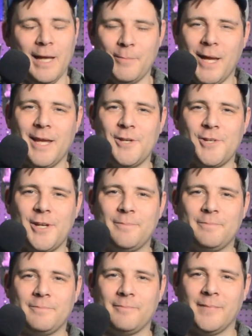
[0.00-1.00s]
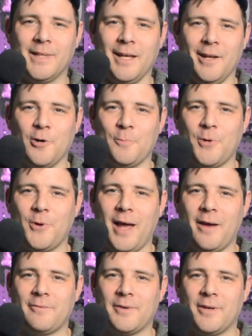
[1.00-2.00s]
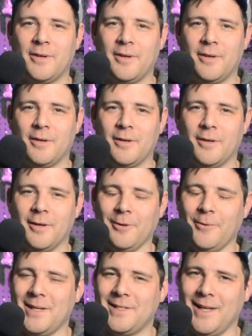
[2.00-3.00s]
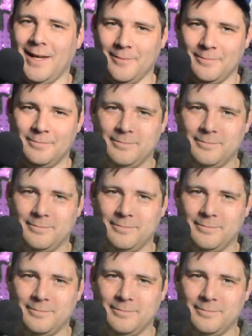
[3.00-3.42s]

I'm Mikey G, and I hope you have a great day.